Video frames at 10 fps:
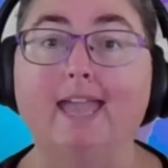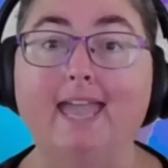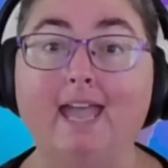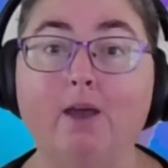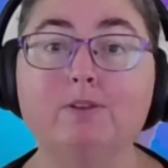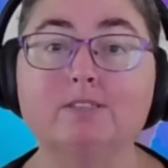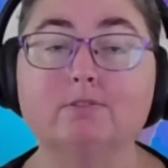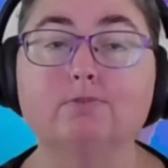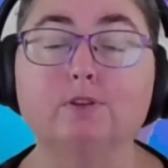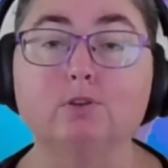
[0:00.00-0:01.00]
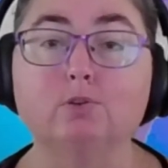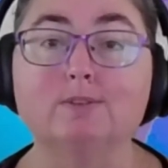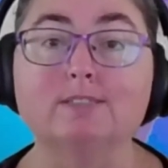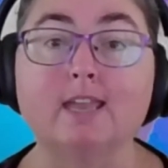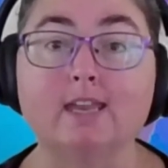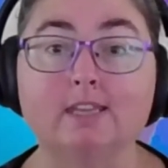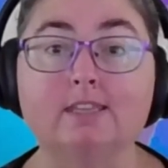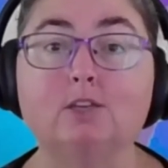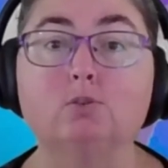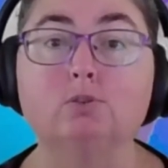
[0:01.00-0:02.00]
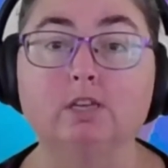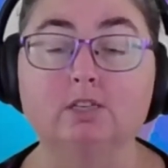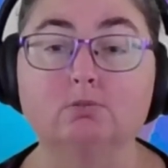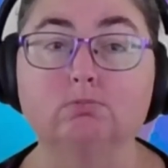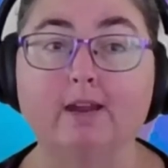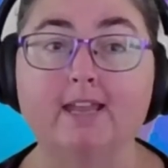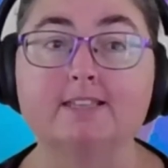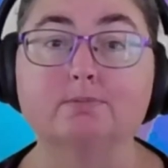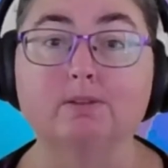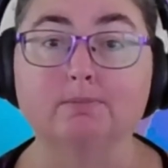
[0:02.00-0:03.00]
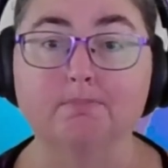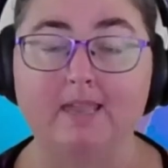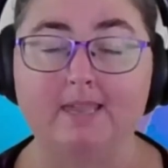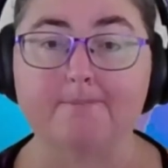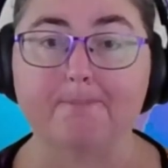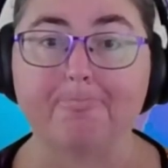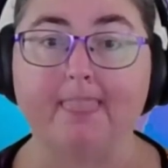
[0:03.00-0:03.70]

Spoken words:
How is it for you? Is there anything you need to raise with me?